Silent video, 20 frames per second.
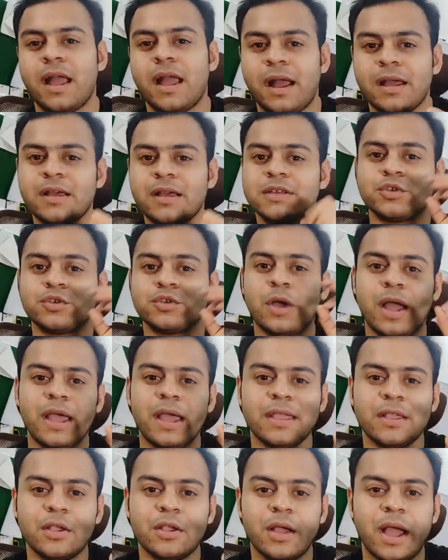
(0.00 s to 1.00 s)
So
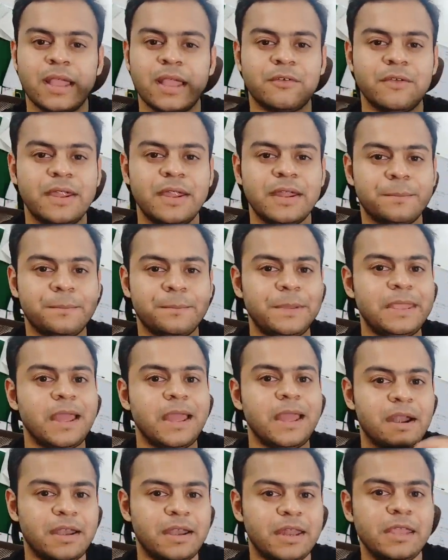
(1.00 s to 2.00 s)
I create a
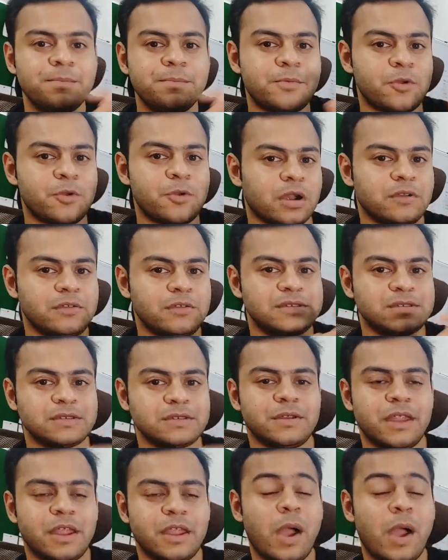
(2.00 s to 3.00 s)
PRD, product
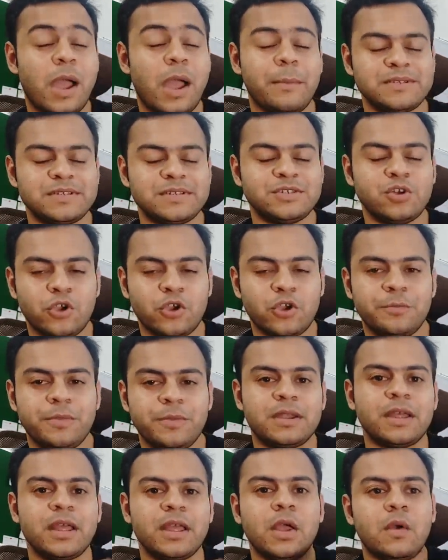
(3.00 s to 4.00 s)
requirements
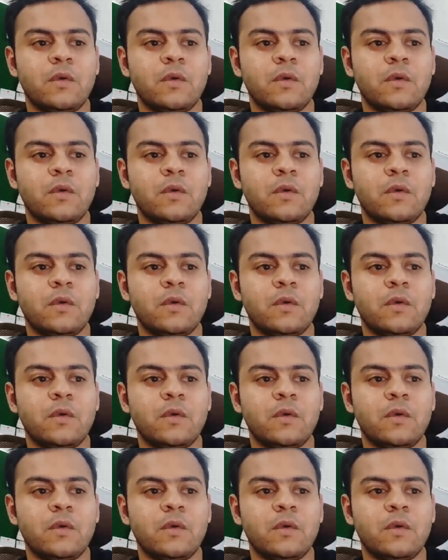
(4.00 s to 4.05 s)
document,